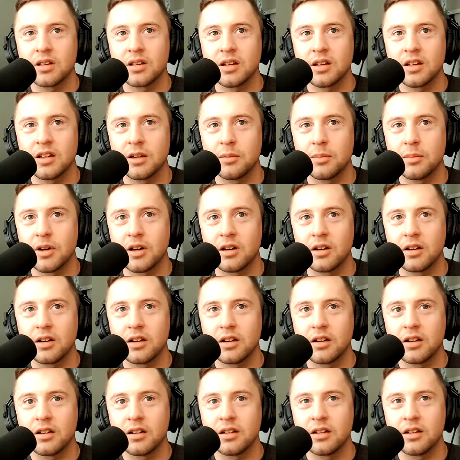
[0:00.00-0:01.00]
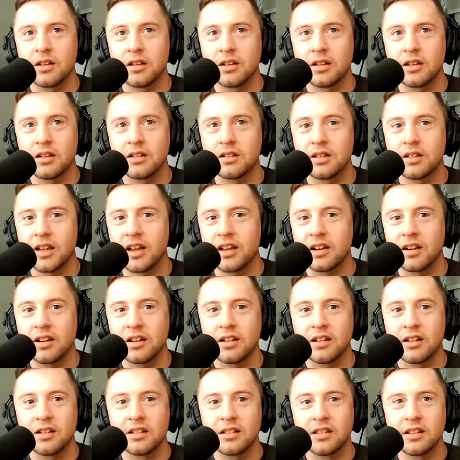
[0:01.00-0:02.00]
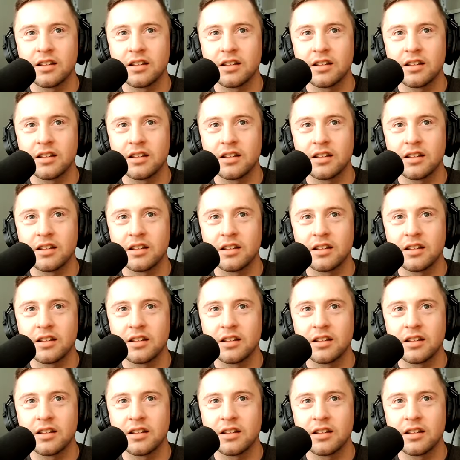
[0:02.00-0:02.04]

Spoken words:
like America and Canada,